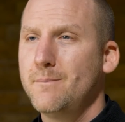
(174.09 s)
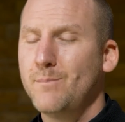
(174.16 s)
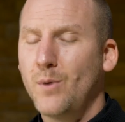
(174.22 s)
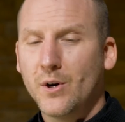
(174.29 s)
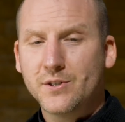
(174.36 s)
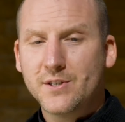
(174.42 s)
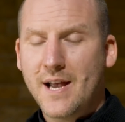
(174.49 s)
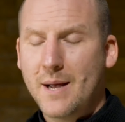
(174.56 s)

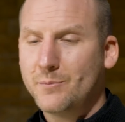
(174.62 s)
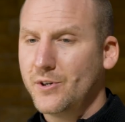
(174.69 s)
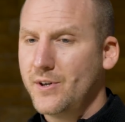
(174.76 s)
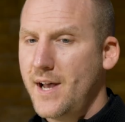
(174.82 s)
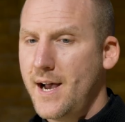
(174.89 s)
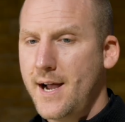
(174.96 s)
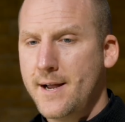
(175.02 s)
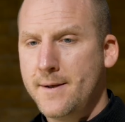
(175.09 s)
Mark chapter
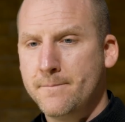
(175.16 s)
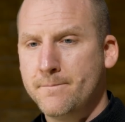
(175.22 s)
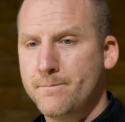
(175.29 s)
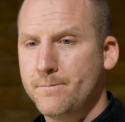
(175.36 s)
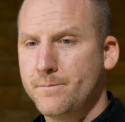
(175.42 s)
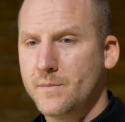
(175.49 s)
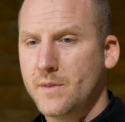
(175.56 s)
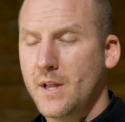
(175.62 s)
9,
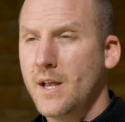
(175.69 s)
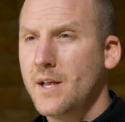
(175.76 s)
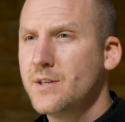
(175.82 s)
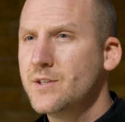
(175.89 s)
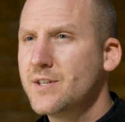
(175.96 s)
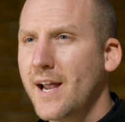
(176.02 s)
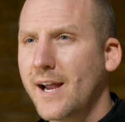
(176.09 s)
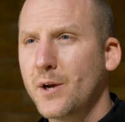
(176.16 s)

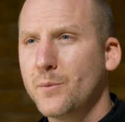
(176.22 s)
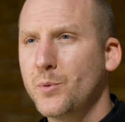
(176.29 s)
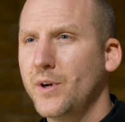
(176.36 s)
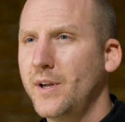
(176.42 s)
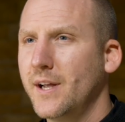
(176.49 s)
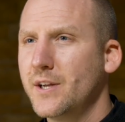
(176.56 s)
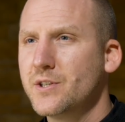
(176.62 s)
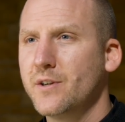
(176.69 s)
second
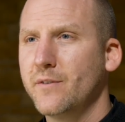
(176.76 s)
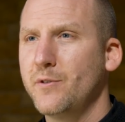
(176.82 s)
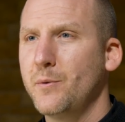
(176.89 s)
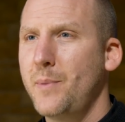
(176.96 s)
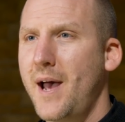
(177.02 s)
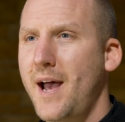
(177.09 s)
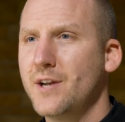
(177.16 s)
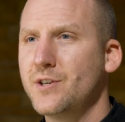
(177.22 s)
prediction of
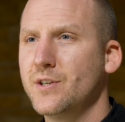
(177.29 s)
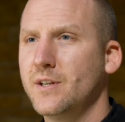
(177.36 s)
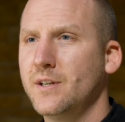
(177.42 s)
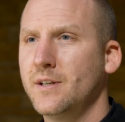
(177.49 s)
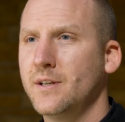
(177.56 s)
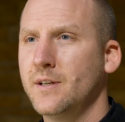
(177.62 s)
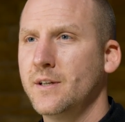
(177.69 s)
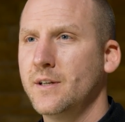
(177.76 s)
the
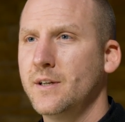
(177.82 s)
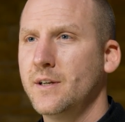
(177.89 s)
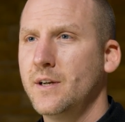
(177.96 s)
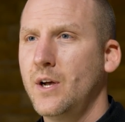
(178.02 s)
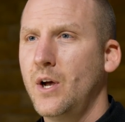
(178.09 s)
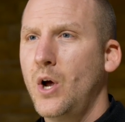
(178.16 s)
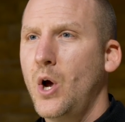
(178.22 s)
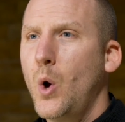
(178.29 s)
Passion.
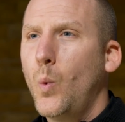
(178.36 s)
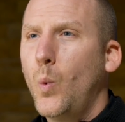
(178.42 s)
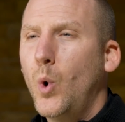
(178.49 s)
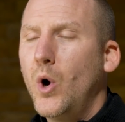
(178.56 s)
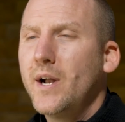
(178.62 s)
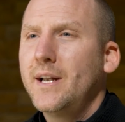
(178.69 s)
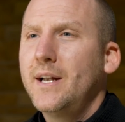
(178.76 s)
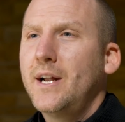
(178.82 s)

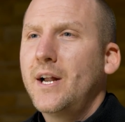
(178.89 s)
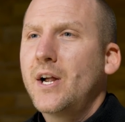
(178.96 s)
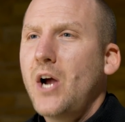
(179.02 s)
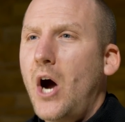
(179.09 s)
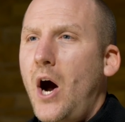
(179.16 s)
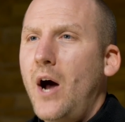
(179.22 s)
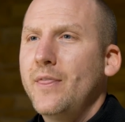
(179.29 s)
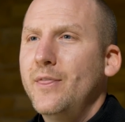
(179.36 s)
What
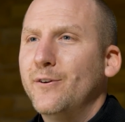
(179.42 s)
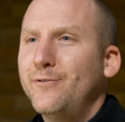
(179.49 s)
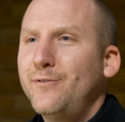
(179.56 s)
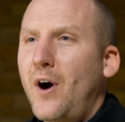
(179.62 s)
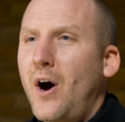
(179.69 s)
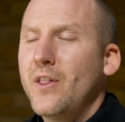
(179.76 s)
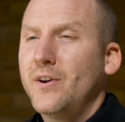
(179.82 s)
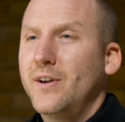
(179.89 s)
God the
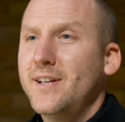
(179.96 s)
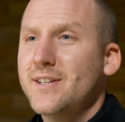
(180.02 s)
Father